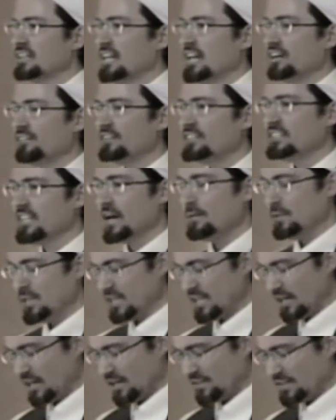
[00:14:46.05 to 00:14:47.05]
Every time they
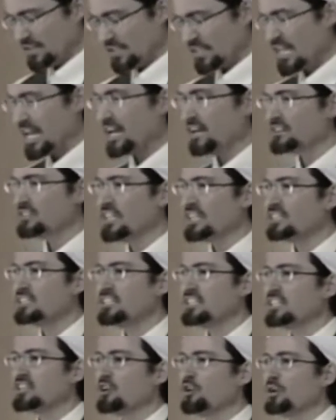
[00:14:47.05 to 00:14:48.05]
get on the scale, they
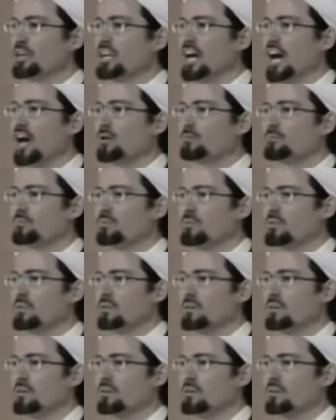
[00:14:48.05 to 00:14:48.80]
see it going up.